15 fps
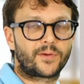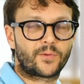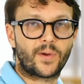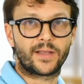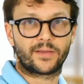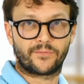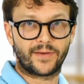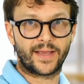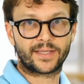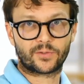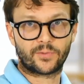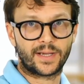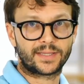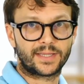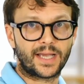flat,
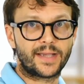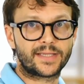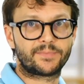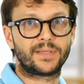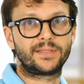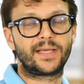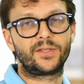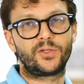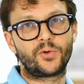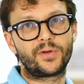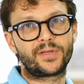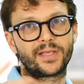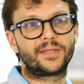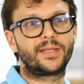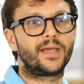quite nice, but then during
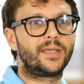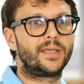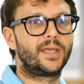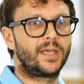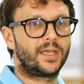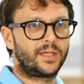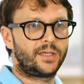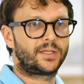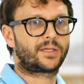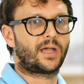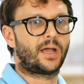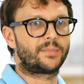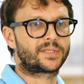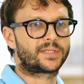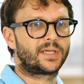the day it
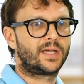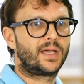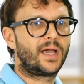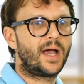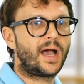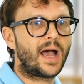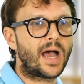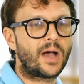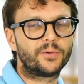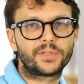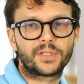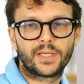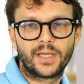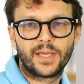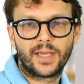comes out,
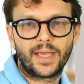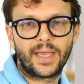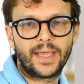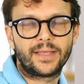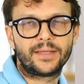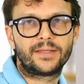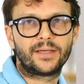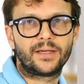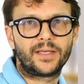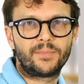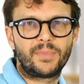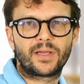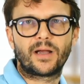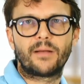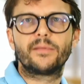and it
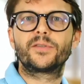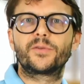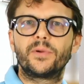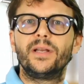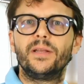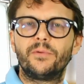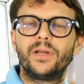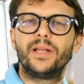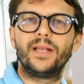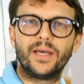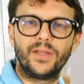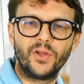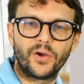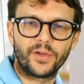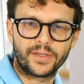becomes really
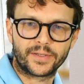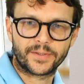annoying.